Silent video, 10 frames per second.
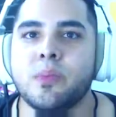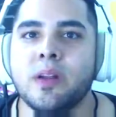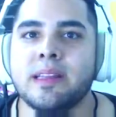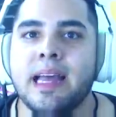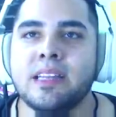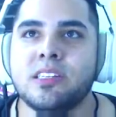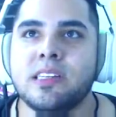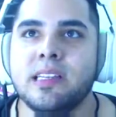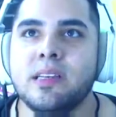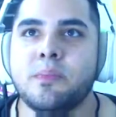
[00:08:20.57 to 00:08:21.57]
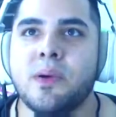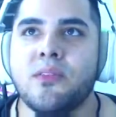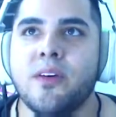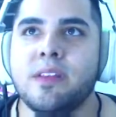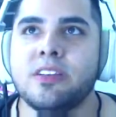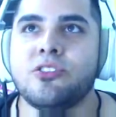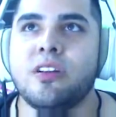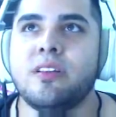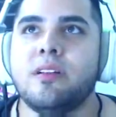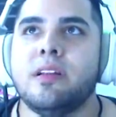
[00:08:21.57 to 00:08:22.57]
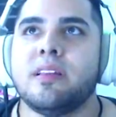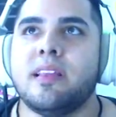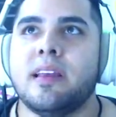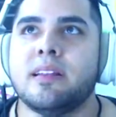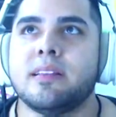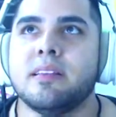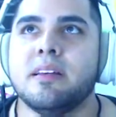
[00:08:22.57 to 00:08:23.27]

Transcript: Put a thatch ceiling, put a foundation underneath it,